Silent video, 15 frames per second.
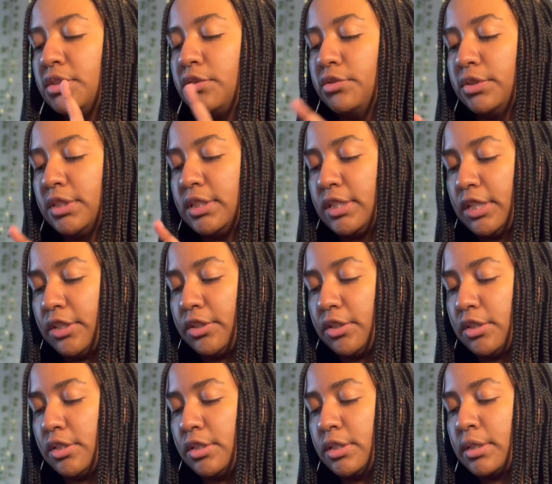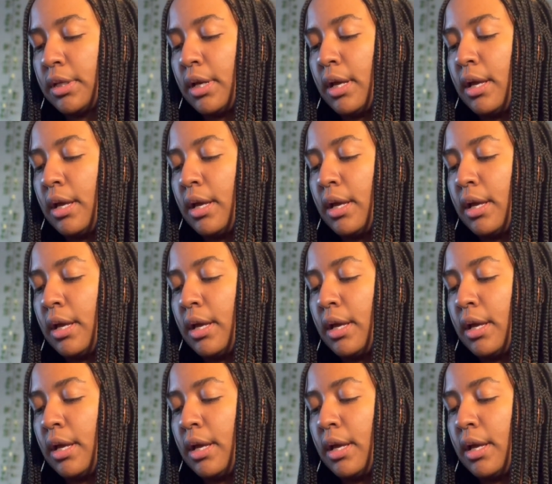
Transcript: glue stickers,